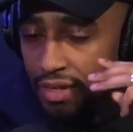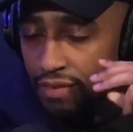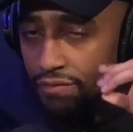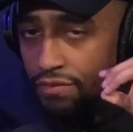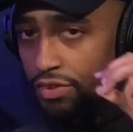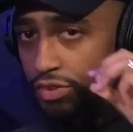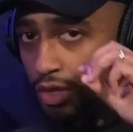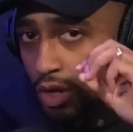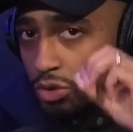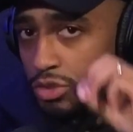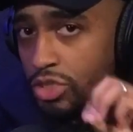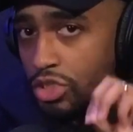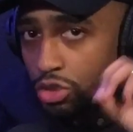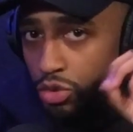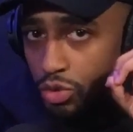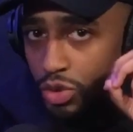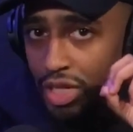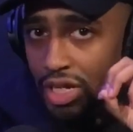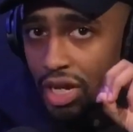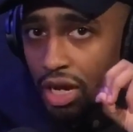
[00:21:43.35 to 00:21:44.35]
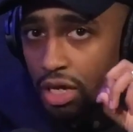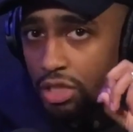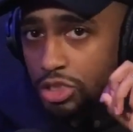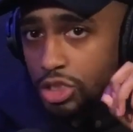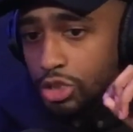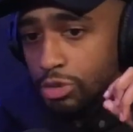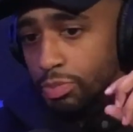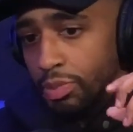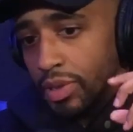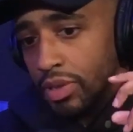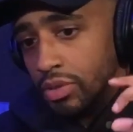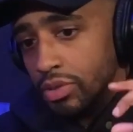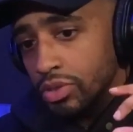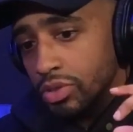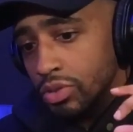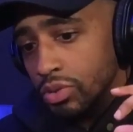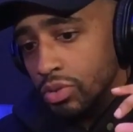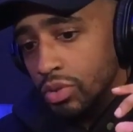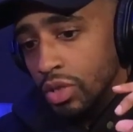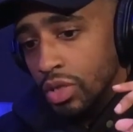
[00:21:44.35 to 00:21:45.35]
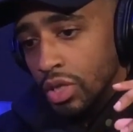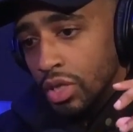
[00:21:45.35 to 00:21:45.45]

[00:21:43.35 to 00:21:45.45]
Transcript: for those of you that are spiritual,